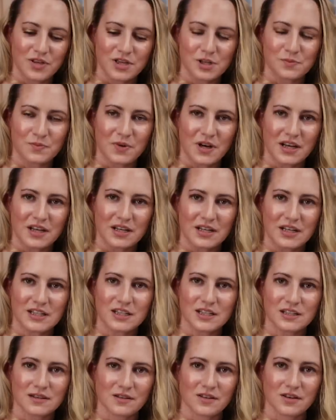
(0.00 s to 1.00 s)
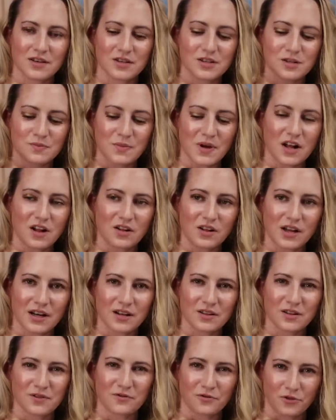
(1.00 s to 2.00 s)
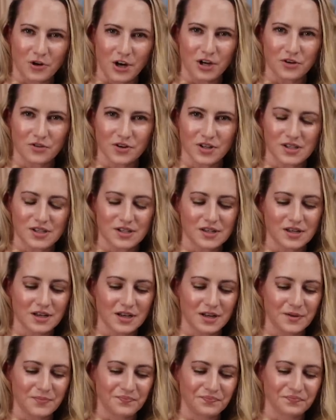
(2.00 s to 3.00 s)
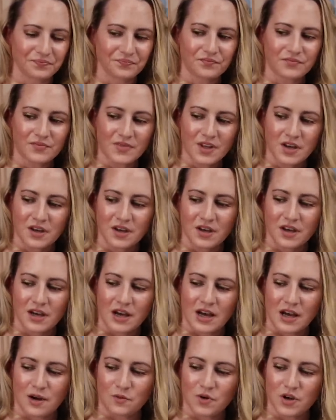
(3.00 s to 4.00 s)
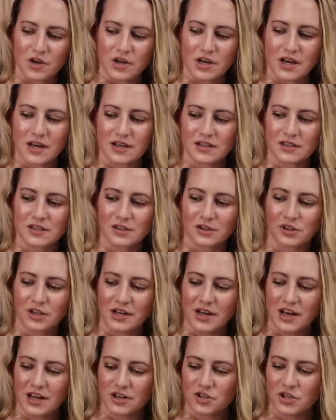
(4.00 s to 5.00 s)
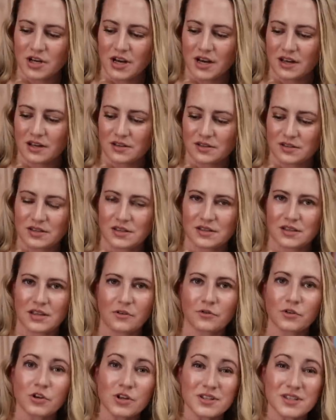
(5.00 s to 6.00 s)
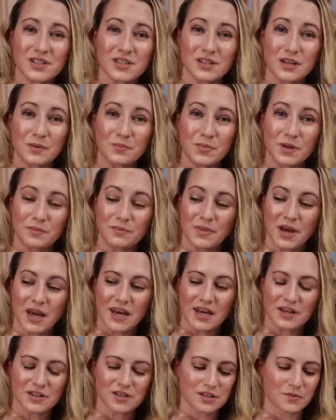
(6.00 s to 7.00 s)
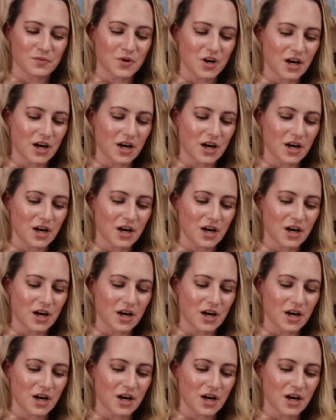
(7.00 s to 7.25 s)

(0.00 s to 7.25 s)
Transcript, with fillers: this, but I can instantly smell a lot of the fragrance in it. Whereas Laneige has several sleeping mask